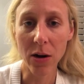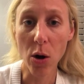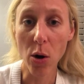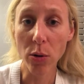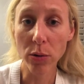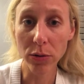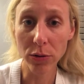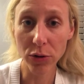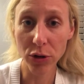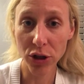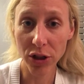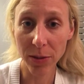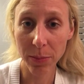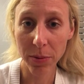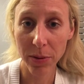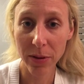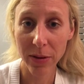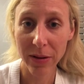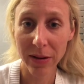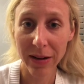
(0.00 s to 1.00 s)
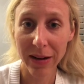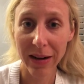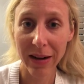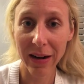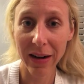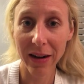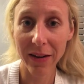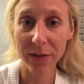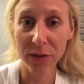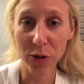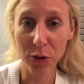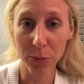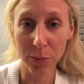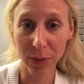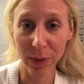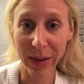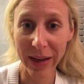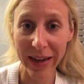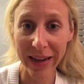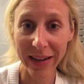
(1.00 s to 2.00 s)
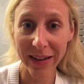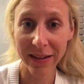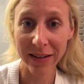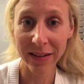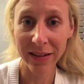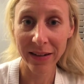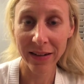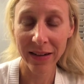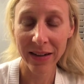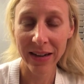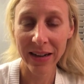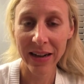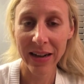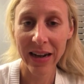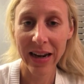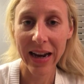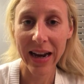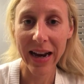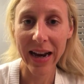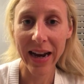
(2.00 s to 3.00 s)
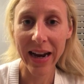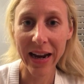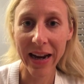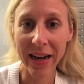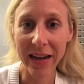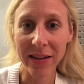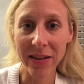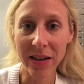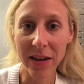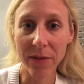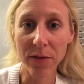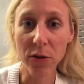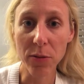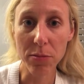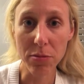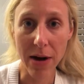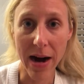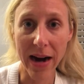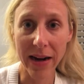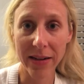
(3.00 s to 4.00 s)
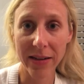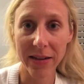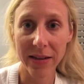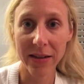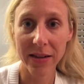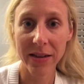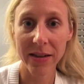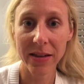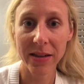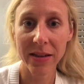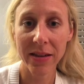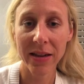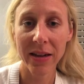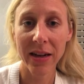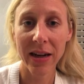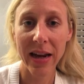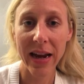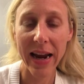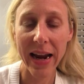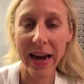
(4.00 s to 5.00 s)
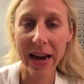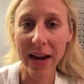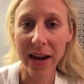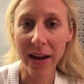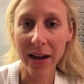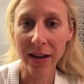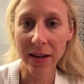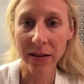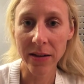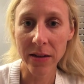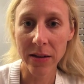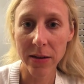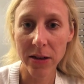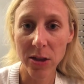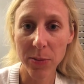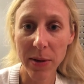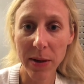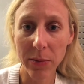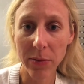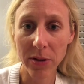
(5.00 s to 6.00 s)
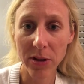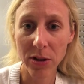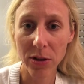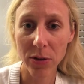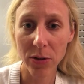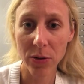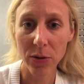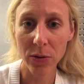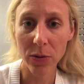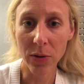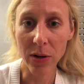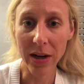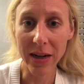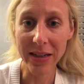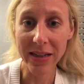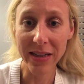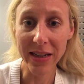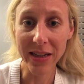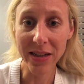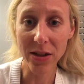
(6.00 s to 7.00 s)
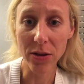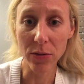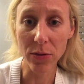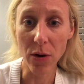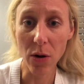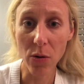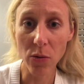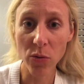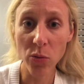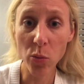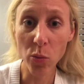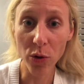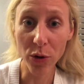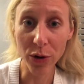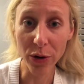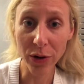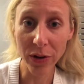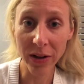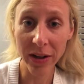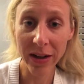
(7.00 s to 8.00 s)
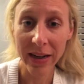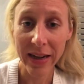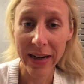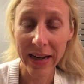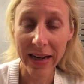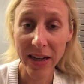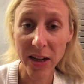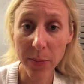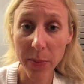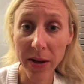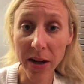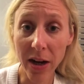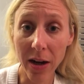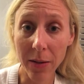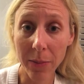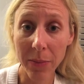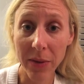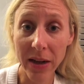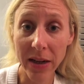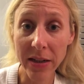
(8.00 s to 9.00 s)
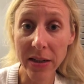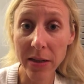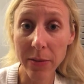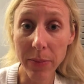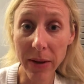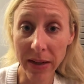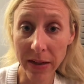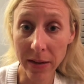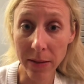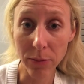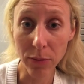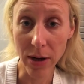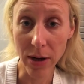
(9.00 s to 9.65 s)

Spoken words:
ownership of their playing and of their practice, and to be able to assess their own work and to become independent